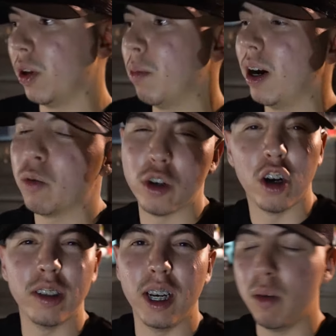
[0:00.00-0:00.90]
than mine. We
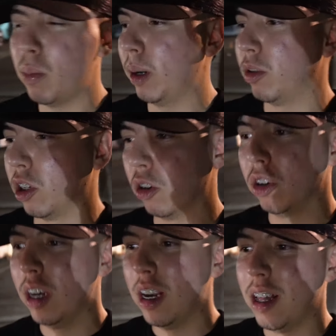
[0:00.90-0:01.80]
are down pipe
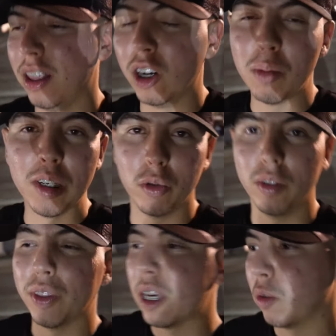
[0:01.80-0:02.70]
That only means one
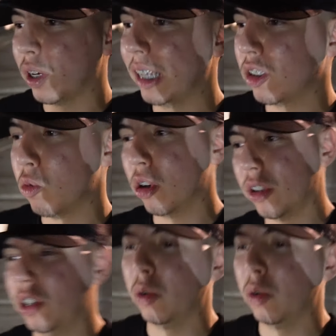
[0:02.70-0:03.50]
thing. We got some work to